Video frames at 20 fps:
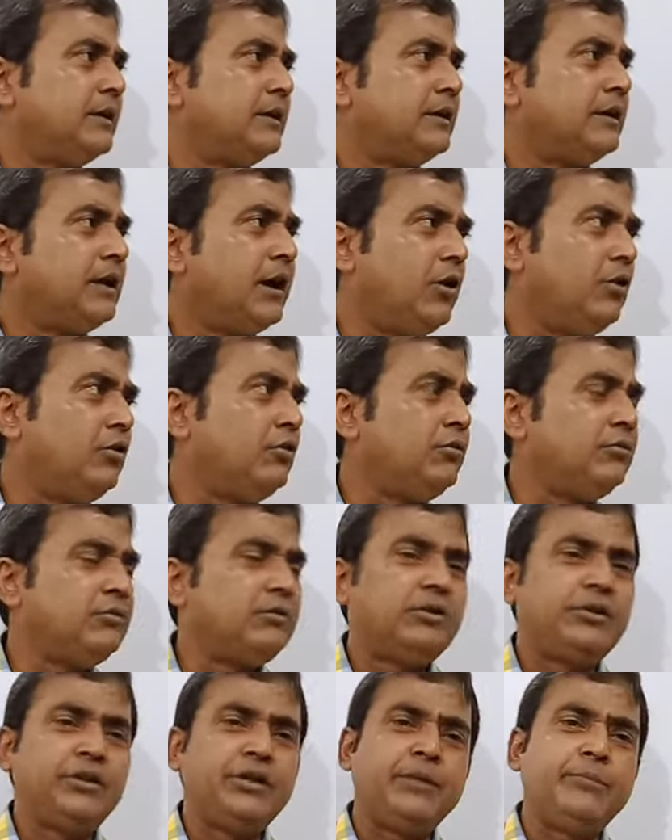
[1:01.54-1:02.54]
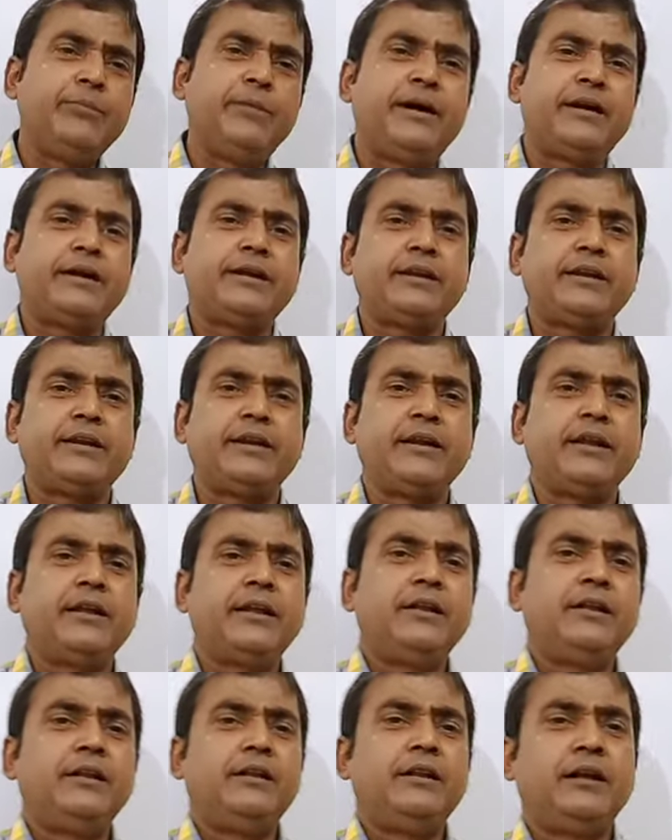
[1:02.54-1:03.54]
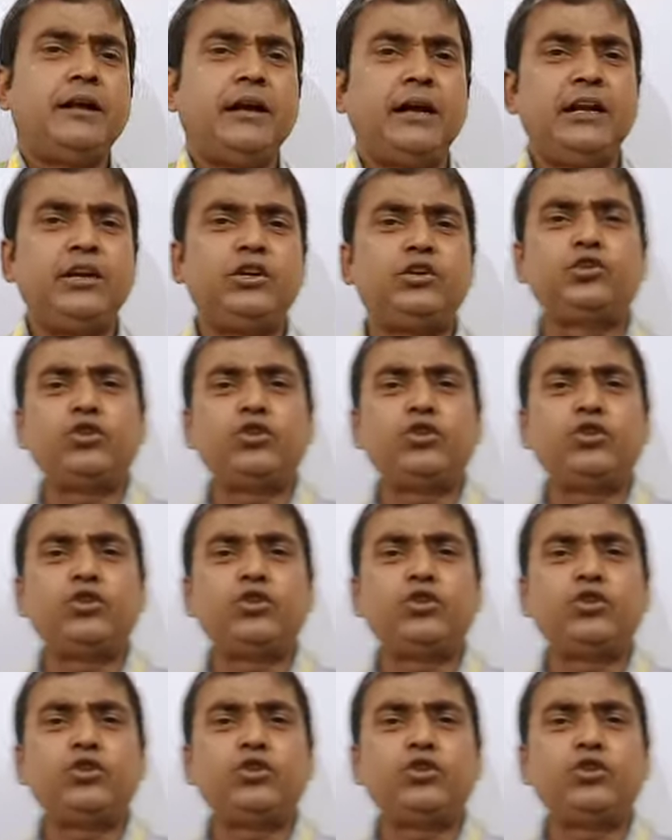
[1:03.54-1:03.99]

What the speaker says: Now remember I have